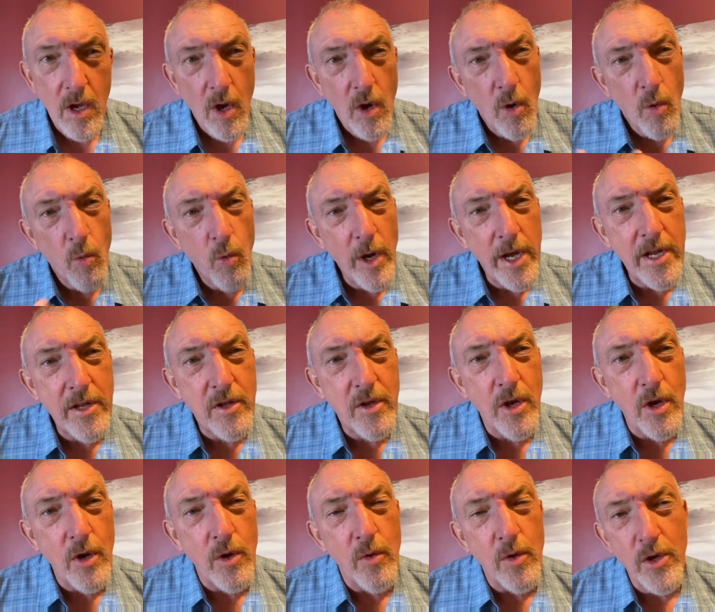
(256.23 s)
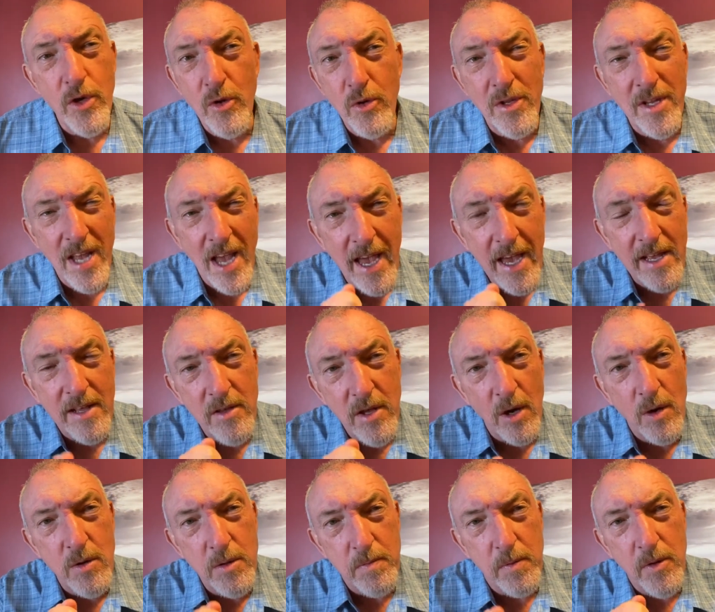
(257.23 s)
Week two, you take
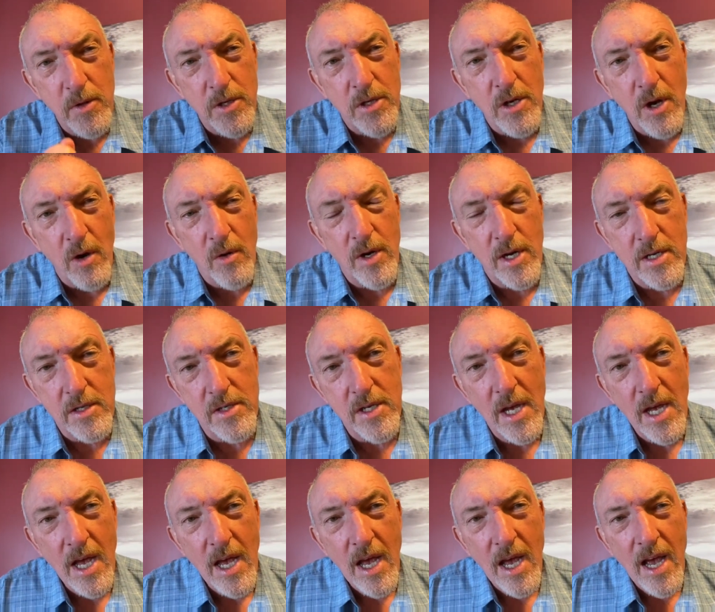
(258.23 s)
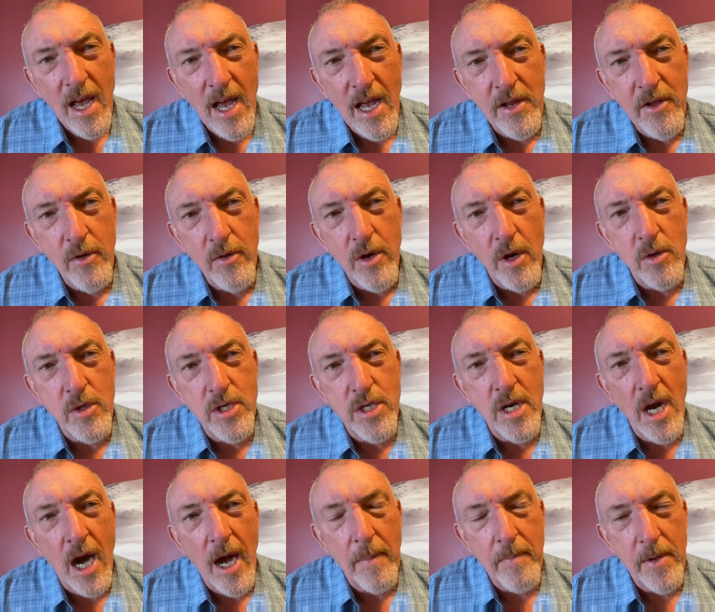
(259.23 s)
those personas and you go
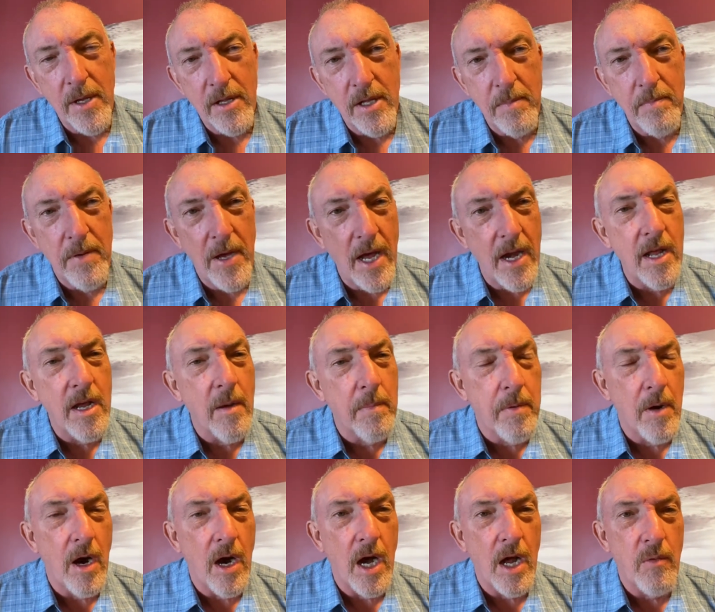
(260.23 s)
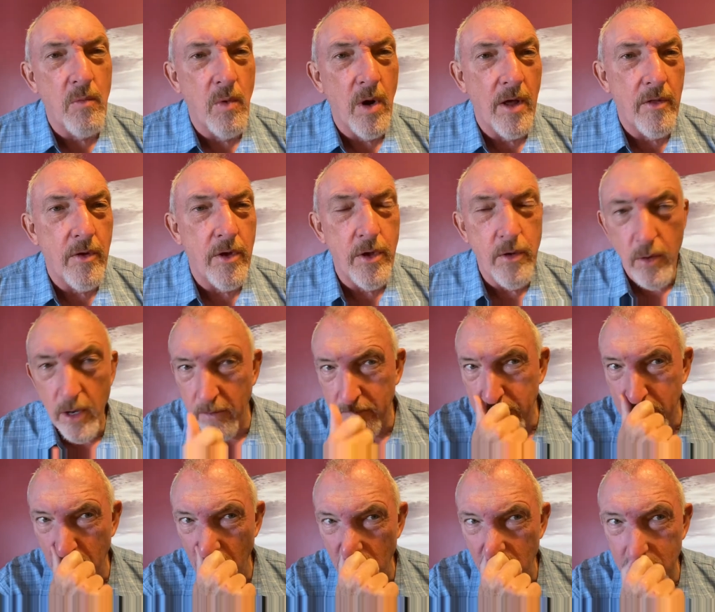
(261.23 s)
shopping, depending upon whether you have
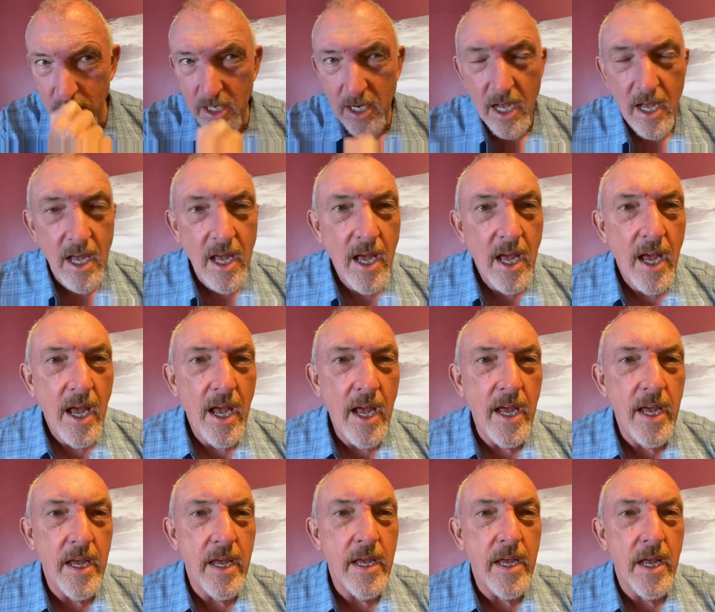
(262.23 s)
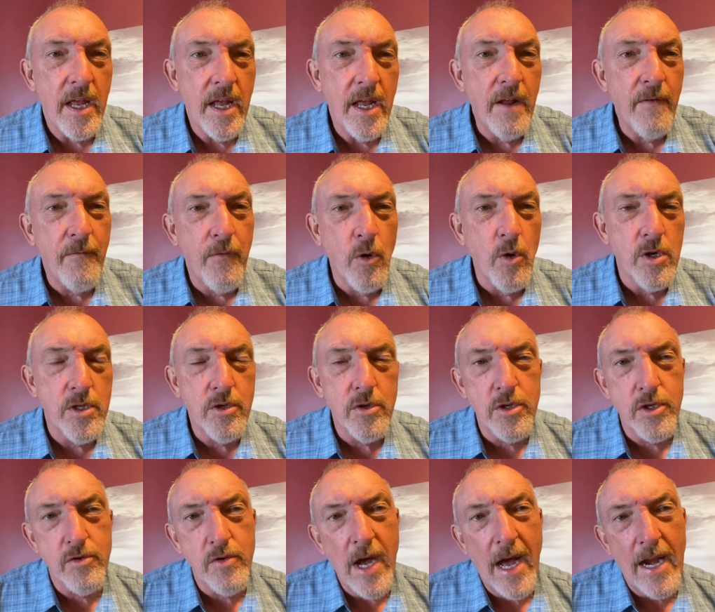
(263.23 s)
chosen a influencer
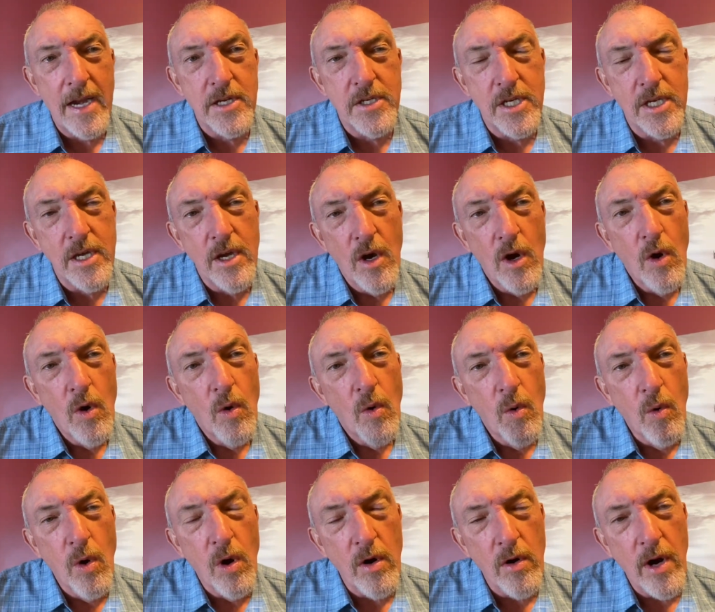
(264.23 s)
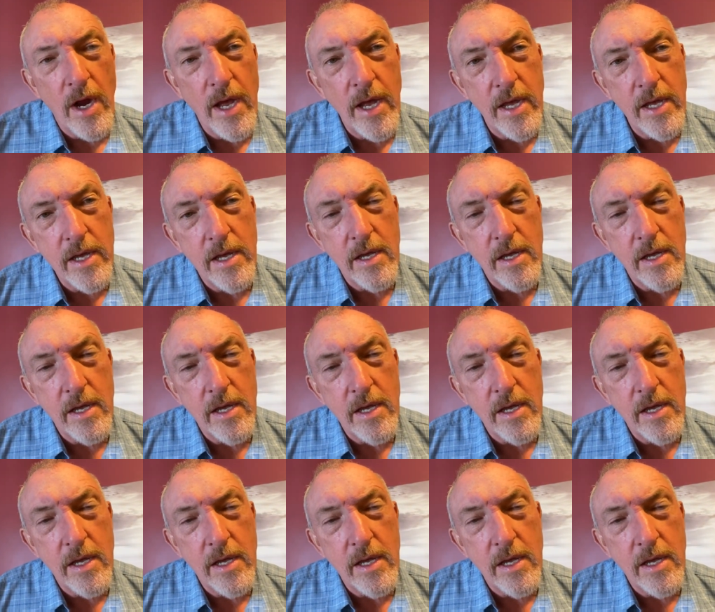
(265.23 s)
strategy or a